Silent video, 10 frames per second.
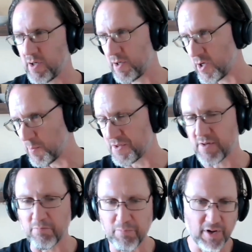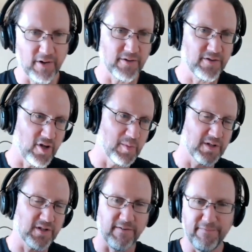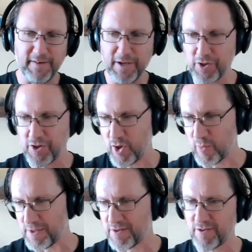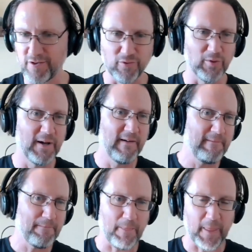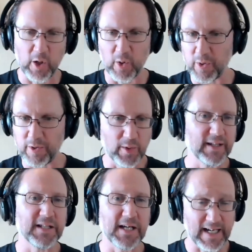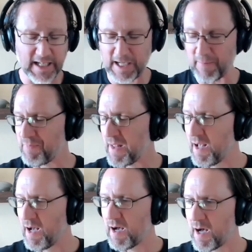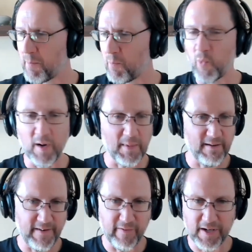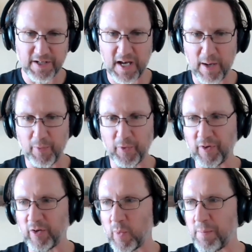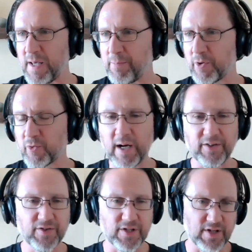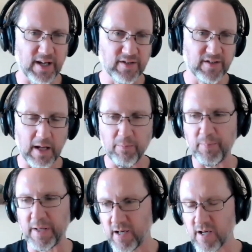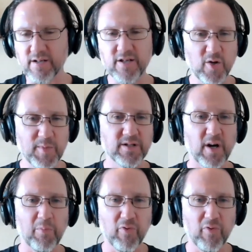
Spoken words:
humans to birds, humans to fish, humans to, you get the idea. One of my favorite examples is when people try to suggest that because humans are